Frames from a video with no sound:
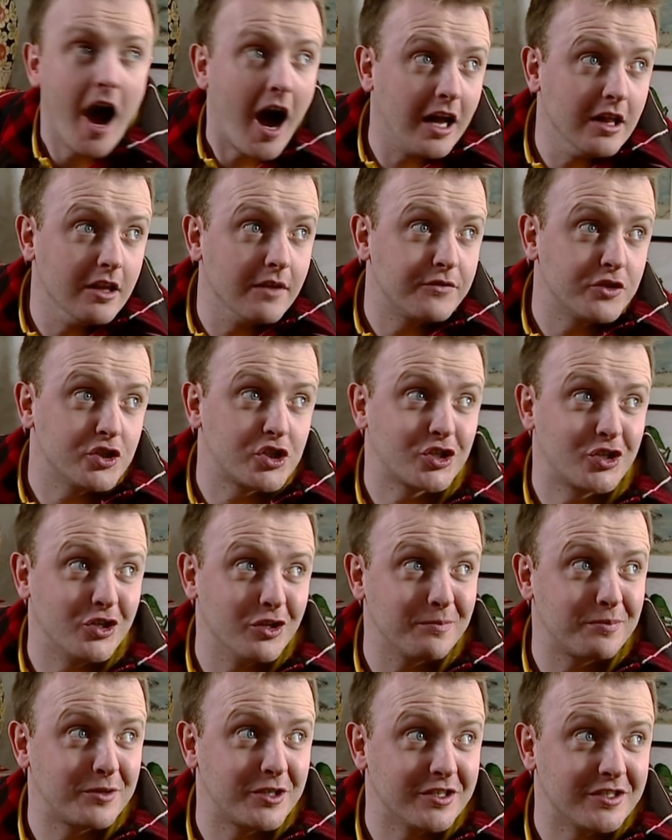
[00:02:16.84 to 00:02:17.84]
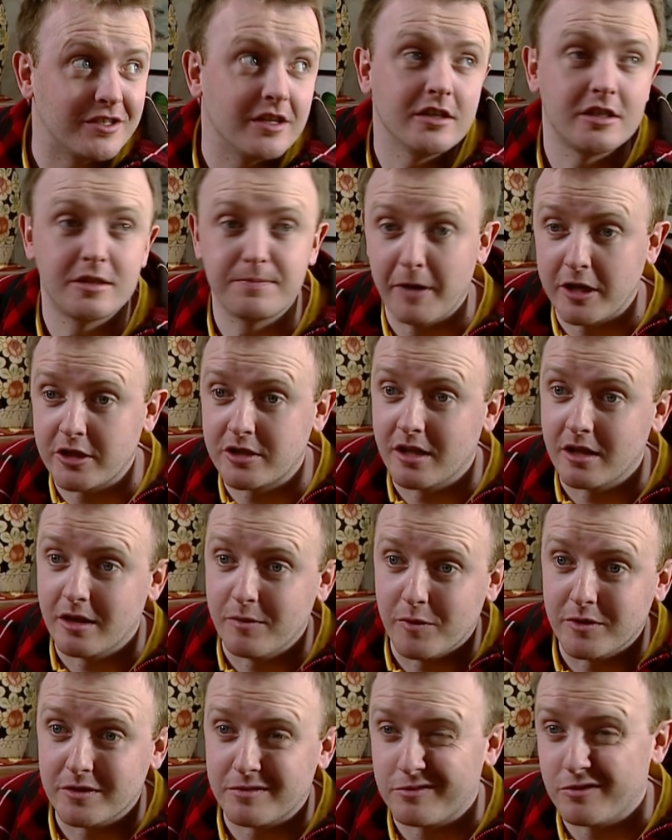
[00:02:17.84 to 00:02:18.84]
I love the sculptures, especially the
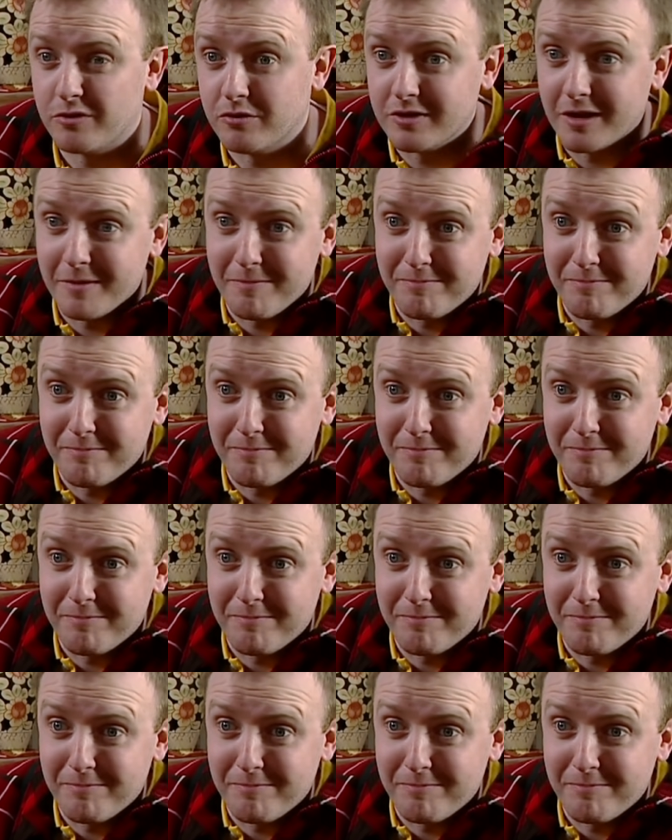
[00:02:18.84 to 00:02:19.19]
ones with all the